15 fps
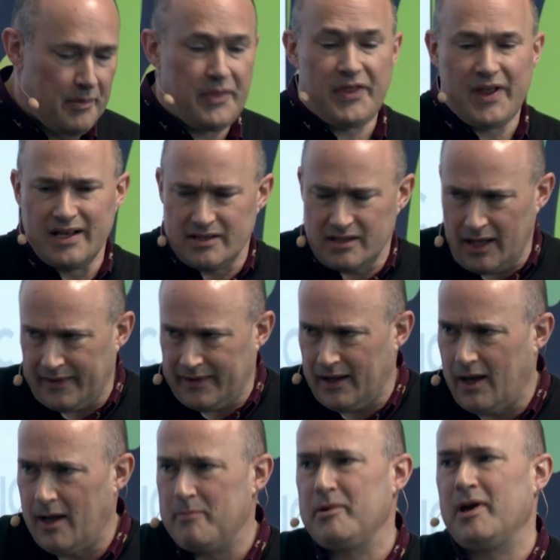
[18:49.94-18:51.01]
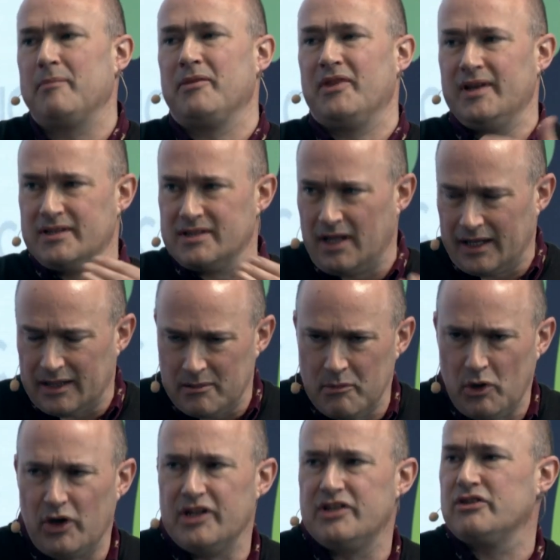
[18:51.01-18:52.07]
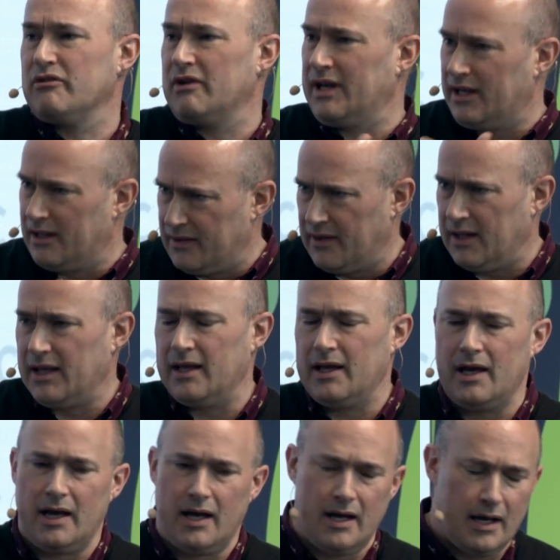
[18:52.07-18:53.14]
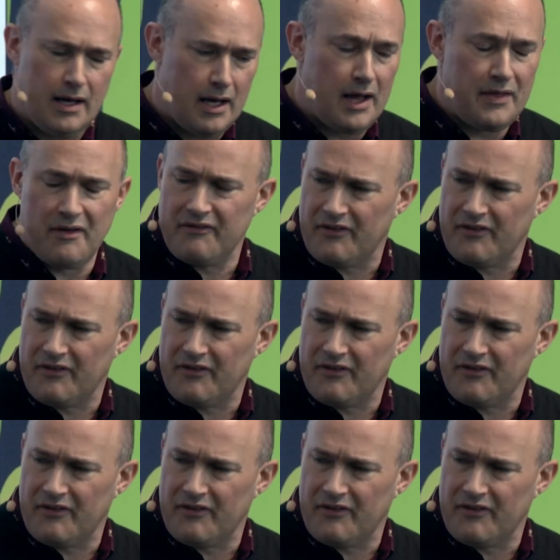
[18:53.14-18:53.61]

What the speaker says: Things like the IPAM, things like the monitoring and the